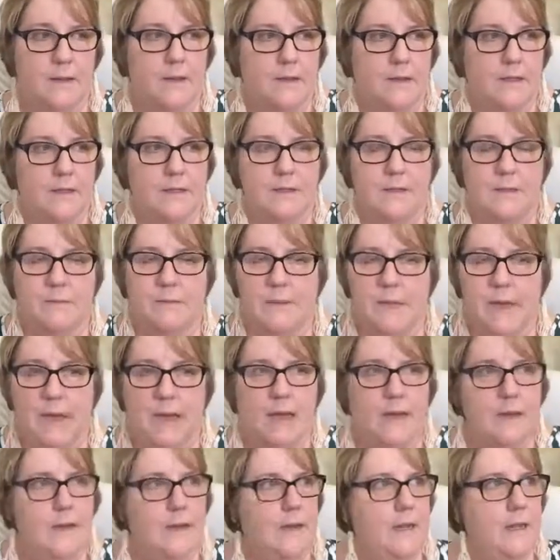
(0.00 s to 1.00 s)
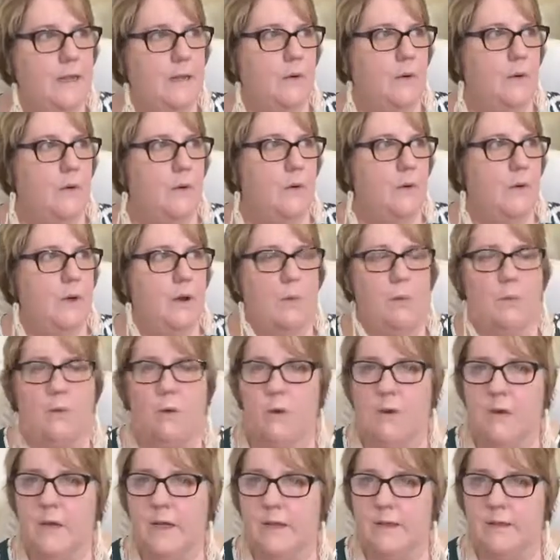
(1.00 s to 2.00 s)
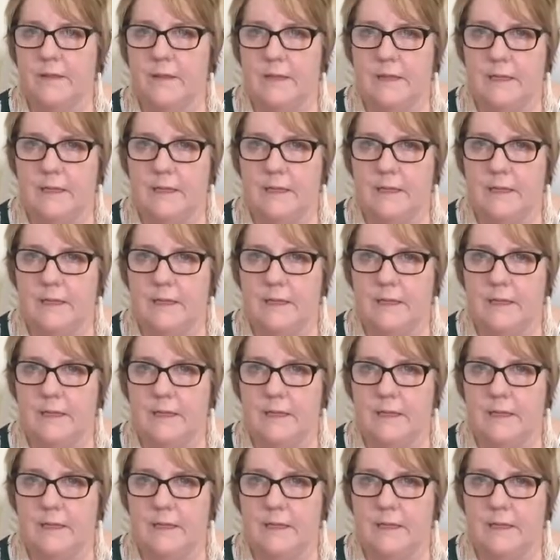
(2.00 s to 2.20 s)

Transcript: some gardening or a walk in